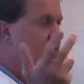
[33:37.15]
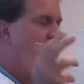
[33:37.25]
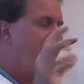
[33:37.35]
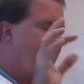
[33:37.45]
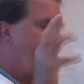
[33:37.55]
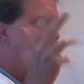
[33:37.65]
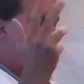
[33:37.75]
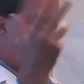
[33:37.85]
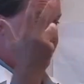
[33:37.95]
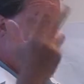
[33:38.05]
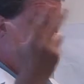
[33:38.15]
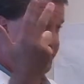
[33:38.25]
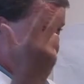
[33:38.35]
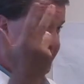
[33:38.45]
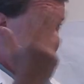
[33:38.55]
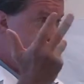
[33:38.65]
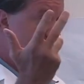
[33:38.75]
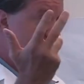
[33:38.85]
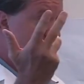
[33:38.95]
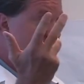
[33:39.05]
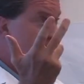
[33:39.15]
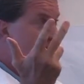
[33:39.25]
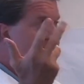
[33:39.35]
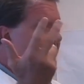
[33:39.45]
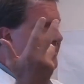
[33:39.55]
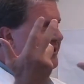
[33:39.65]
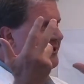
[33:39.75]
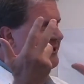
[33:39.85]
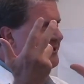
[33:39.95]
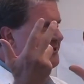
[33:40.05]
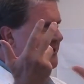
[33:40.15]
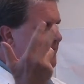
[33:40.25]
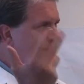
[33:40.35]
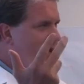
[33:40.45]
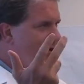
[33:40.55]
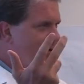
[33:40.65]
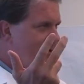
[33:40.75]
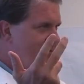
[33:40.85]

or a fibrocartilaginous piece of tissue, to bone.